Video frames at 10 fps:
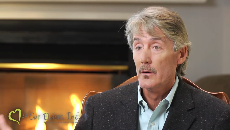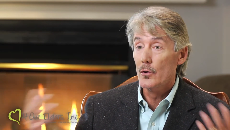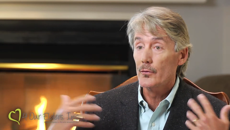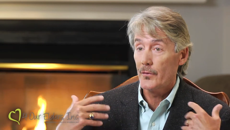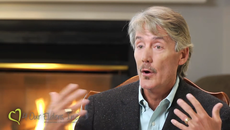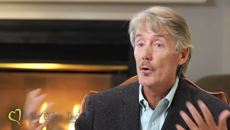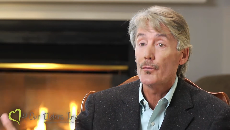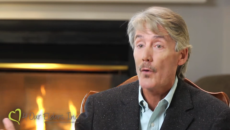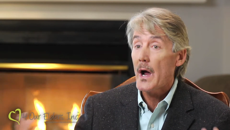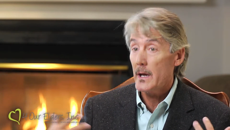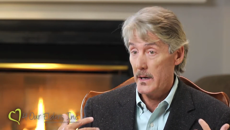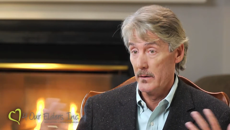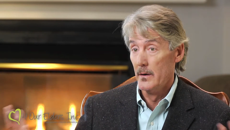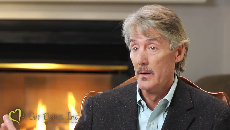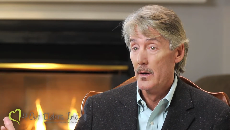who's right here.
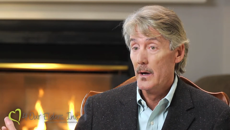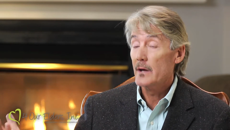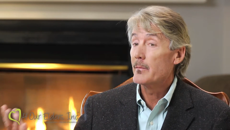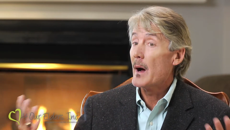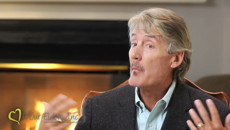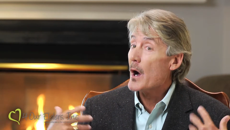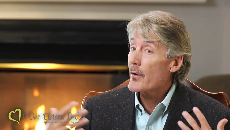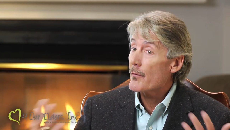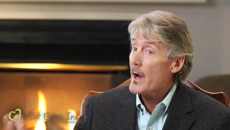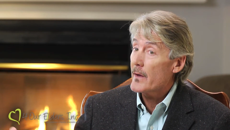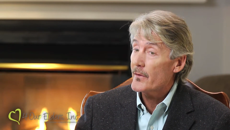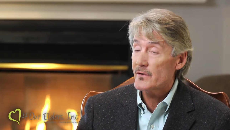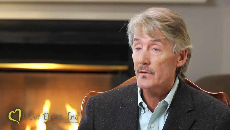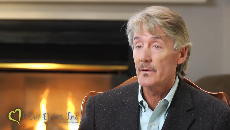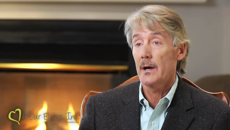Is my mother right that
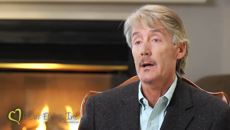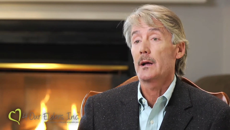she's not